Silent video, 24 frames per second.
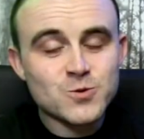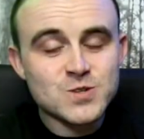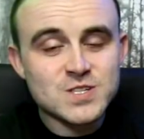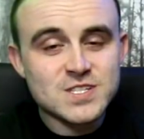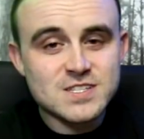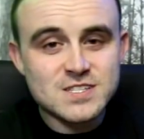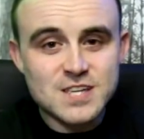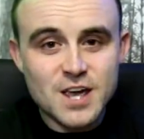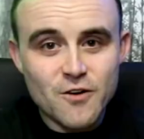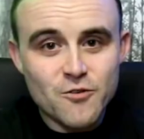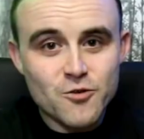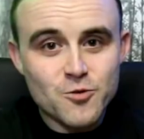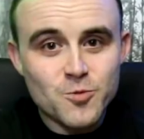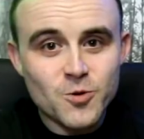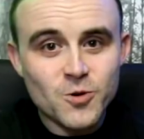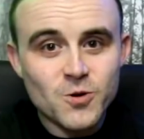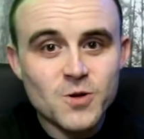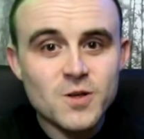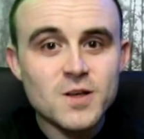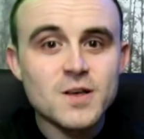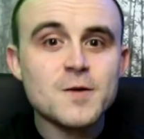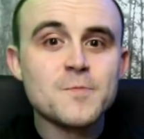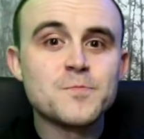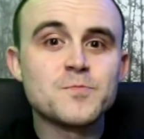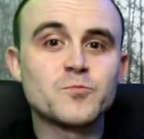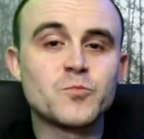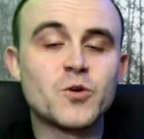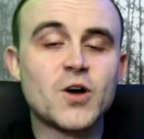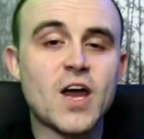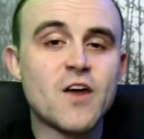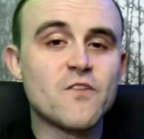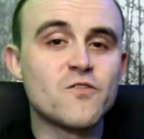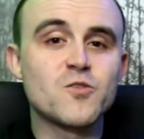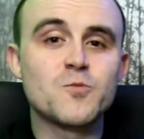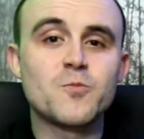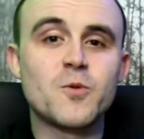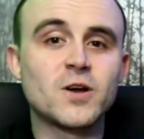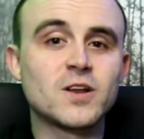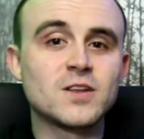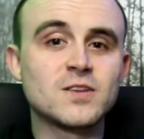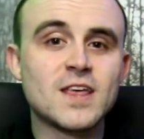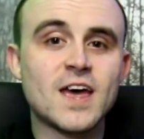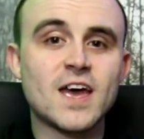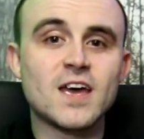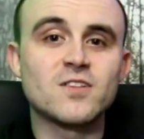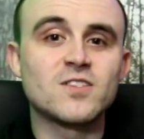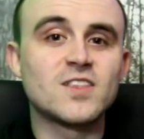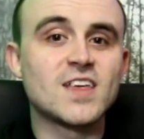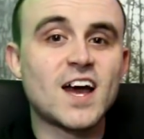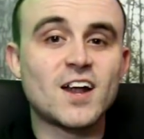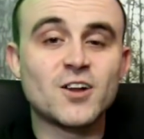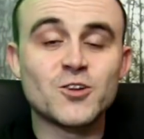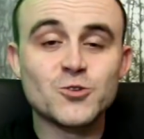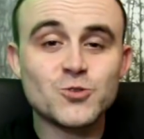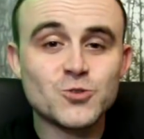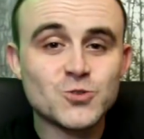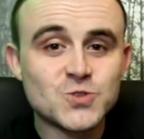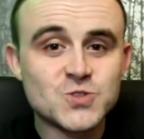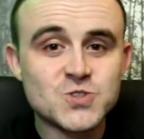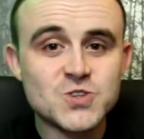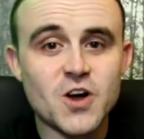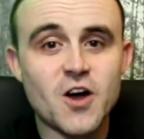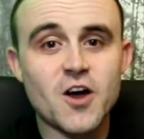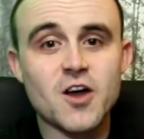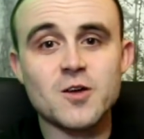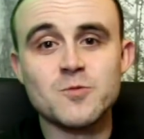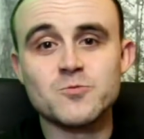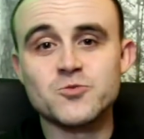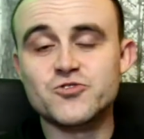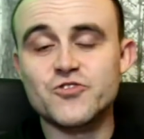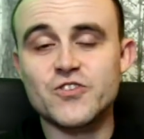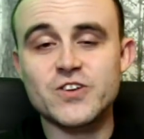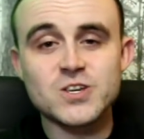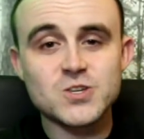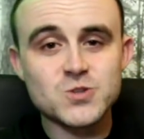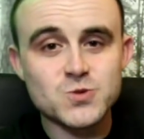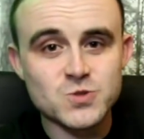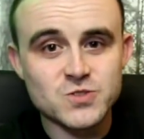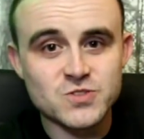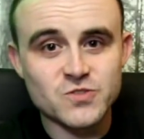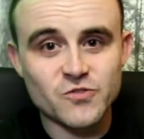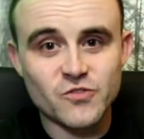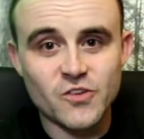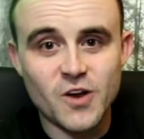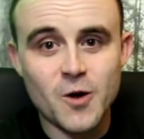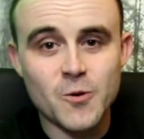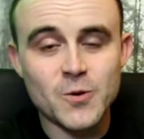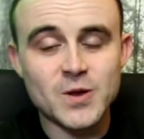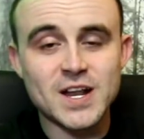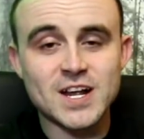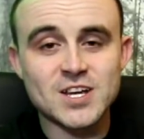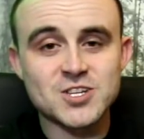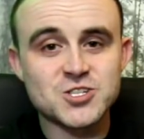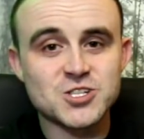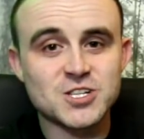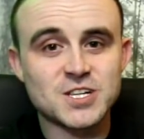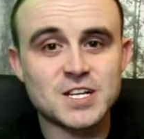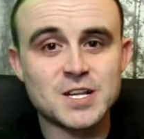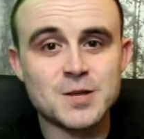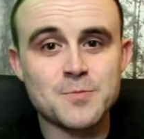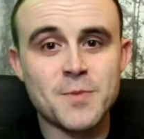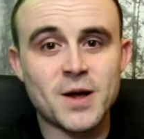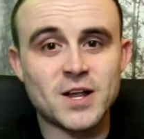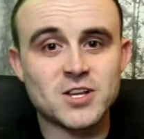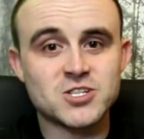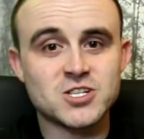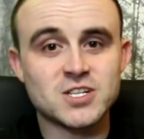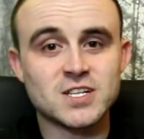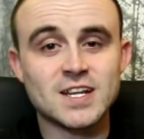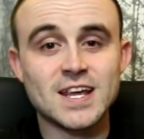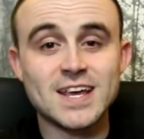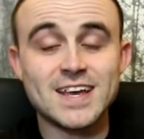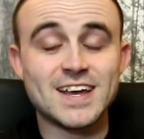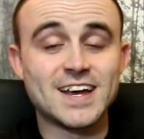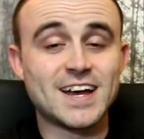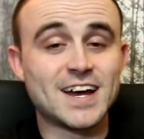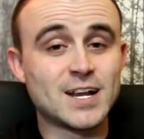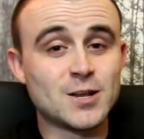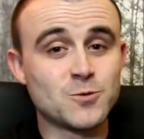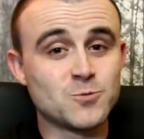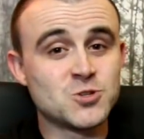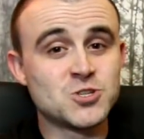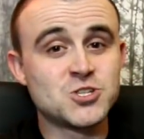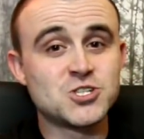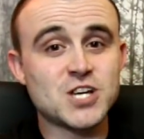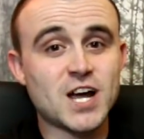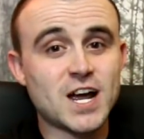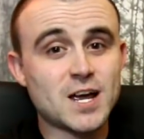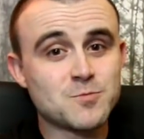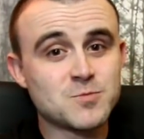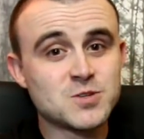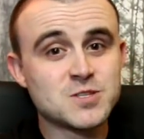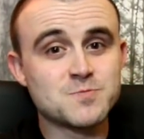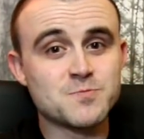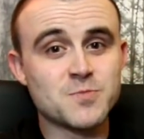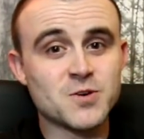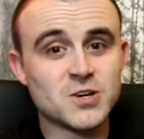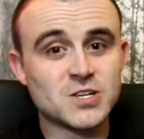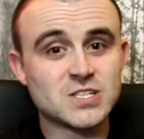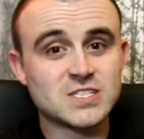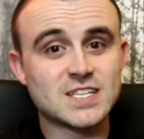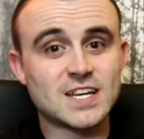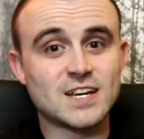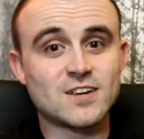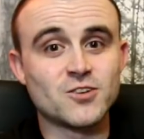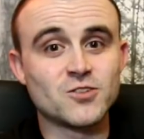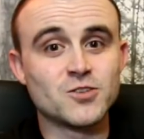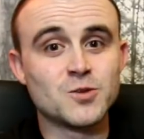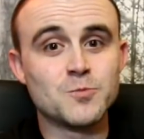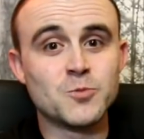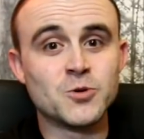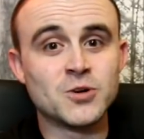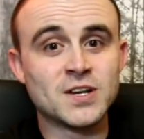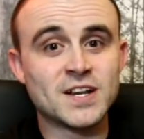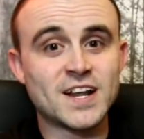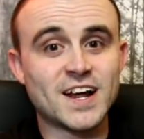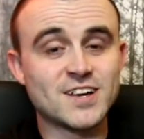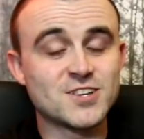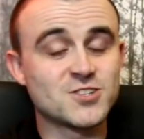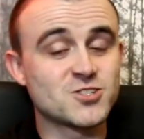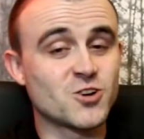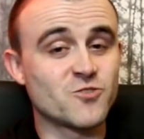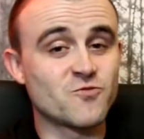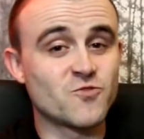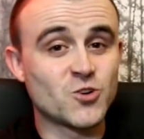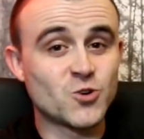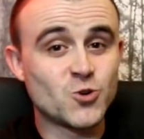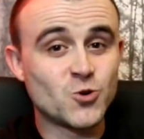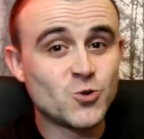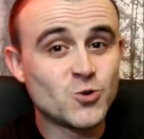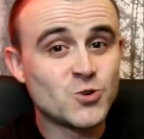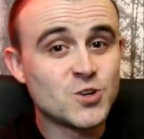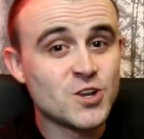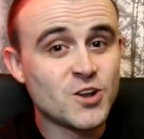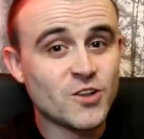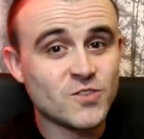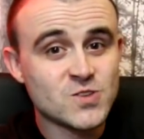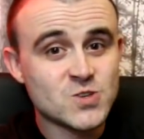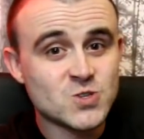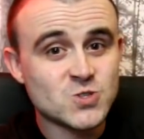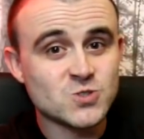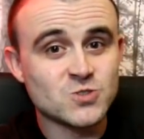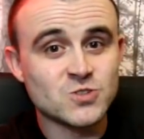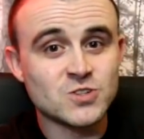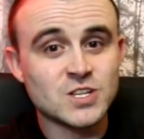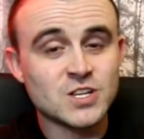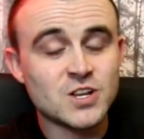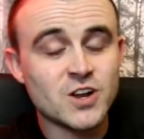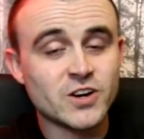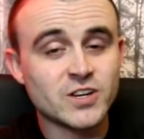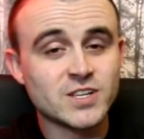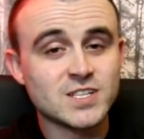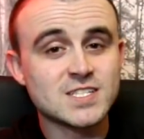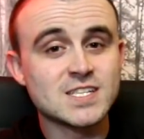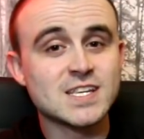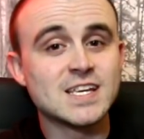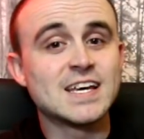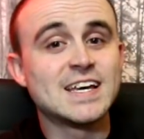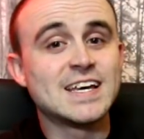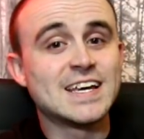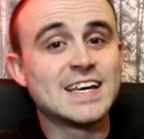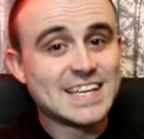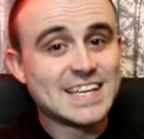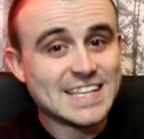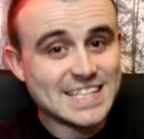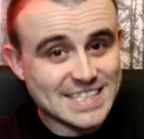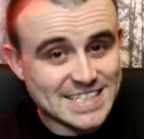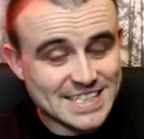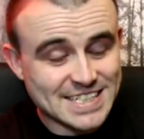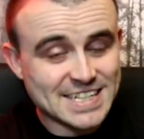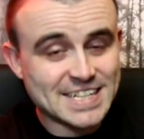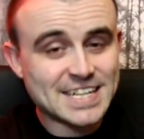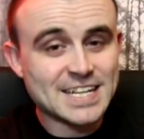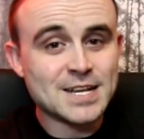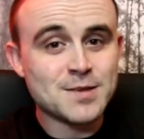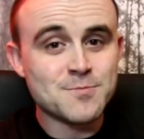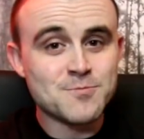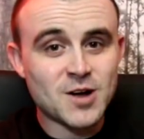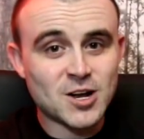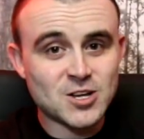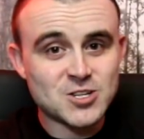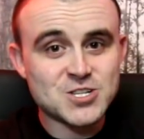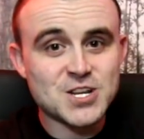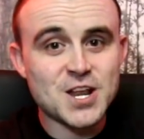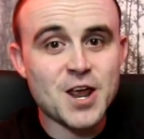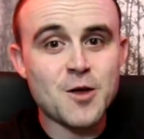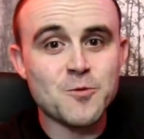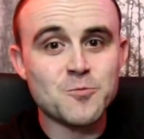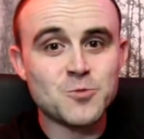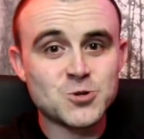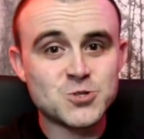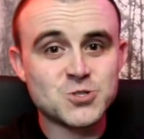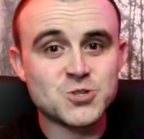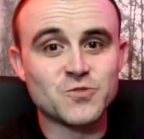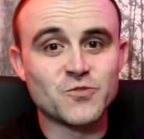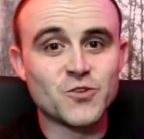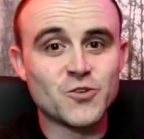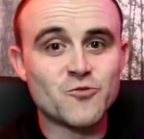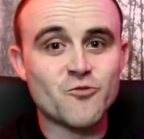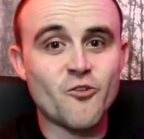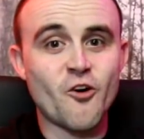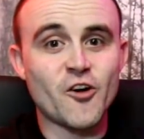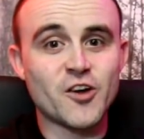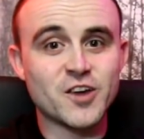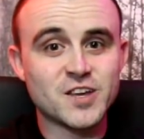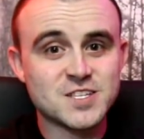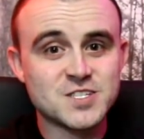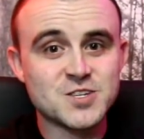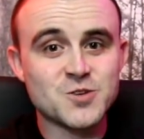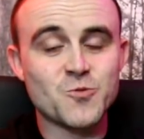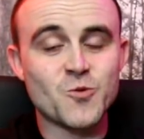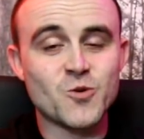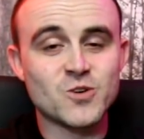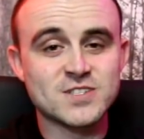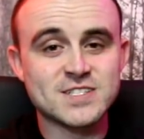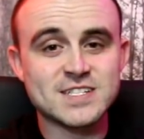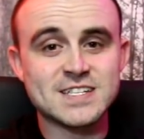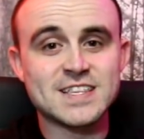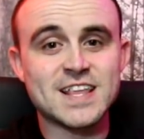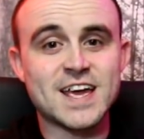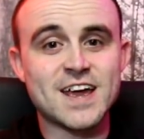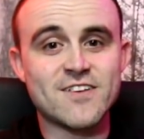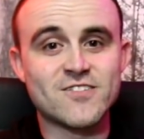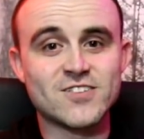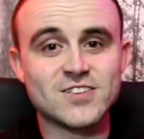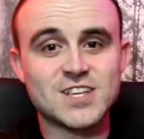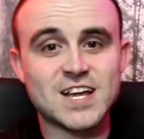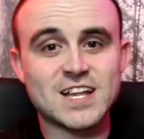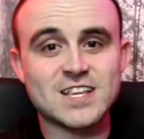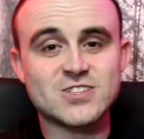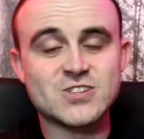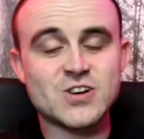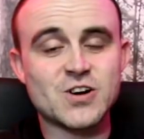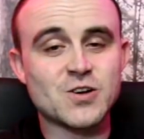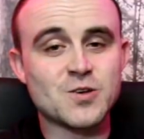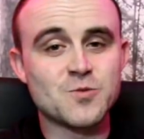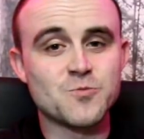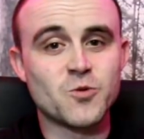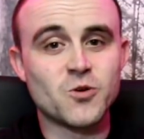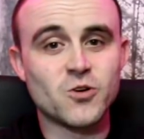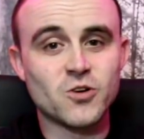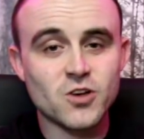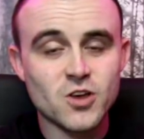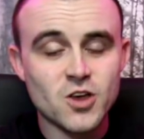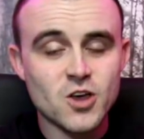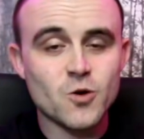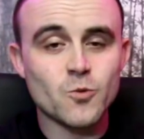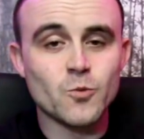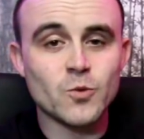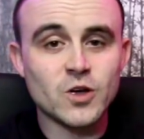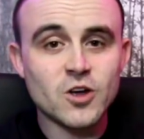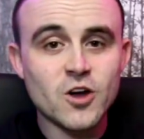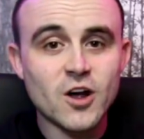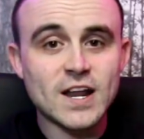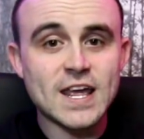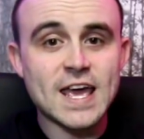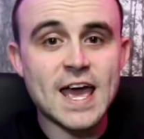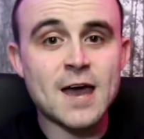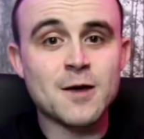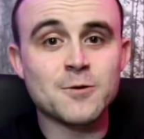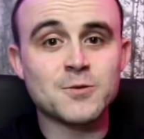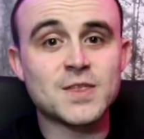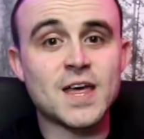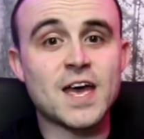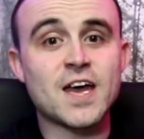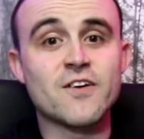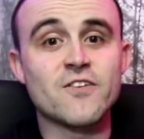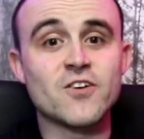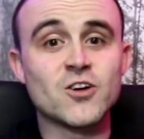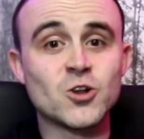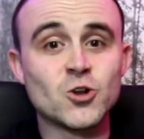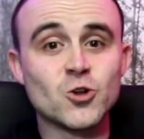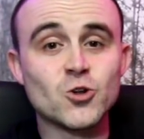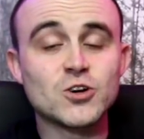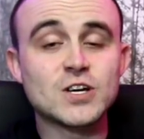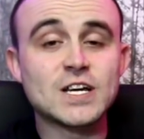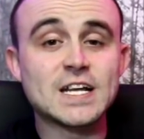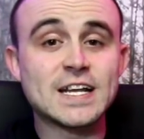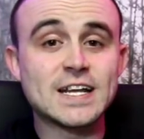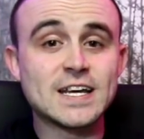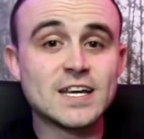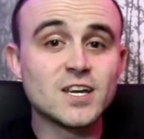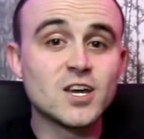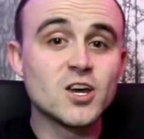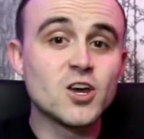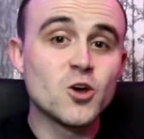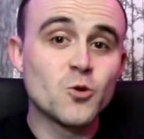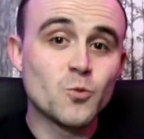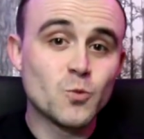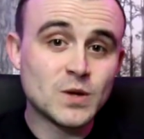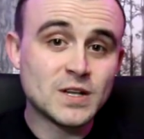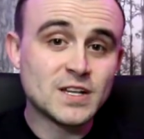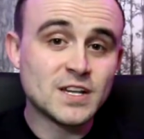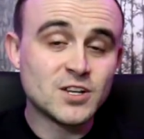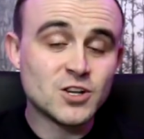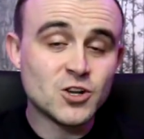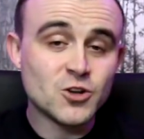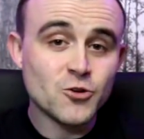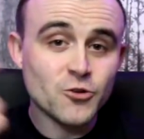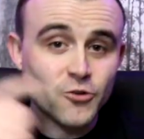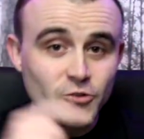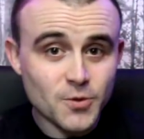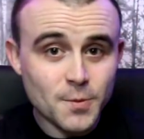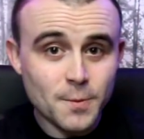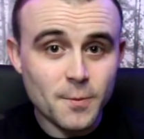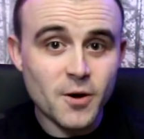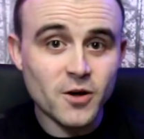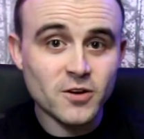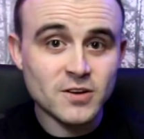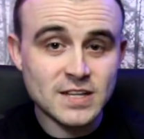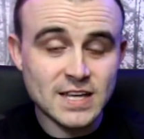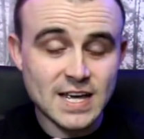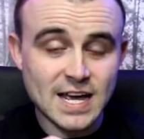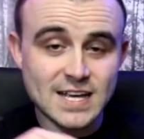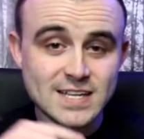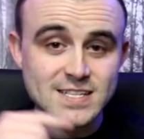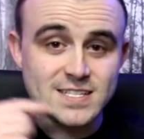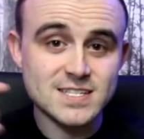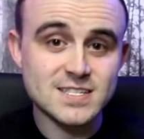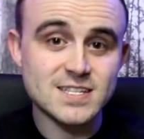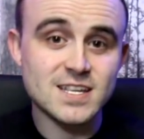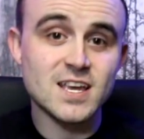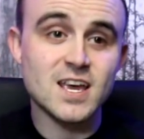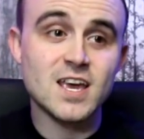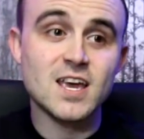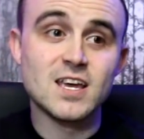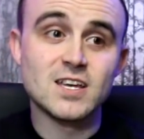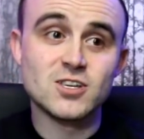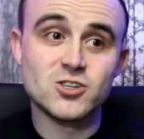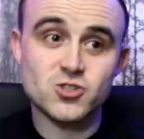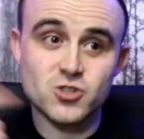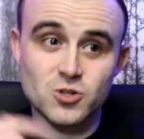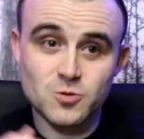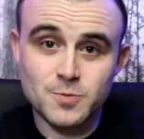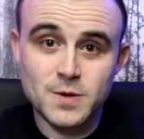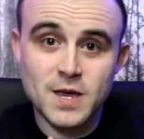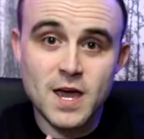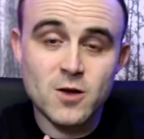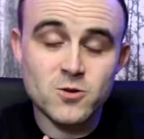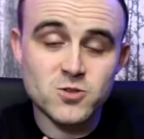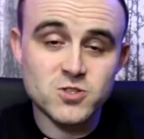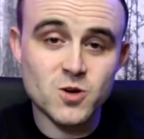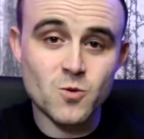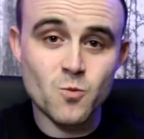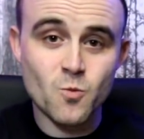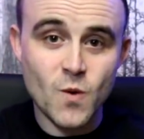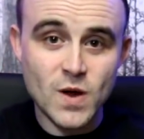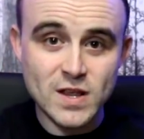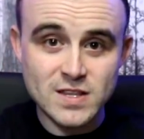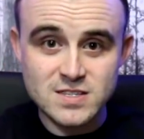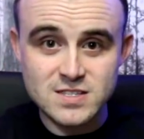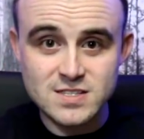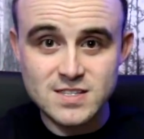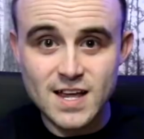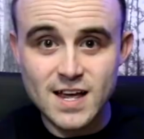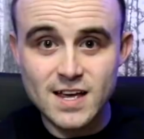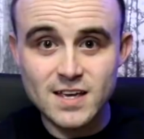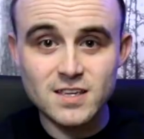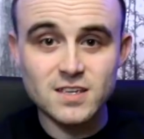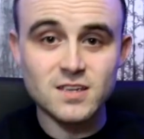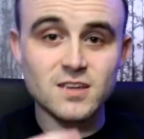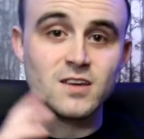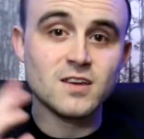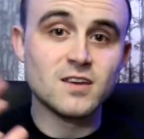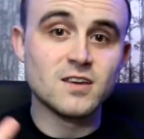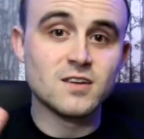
was terrible, but everybody there, they had a good time. Drinks was flowing, as you can imagine, and it was Jamie's birthday on the Monday, so recording on the Sunday night, you can imagine how much of a riot it was in there at that time. But we got it out there, and luckily we did another podcast. It should be out on Wednesday.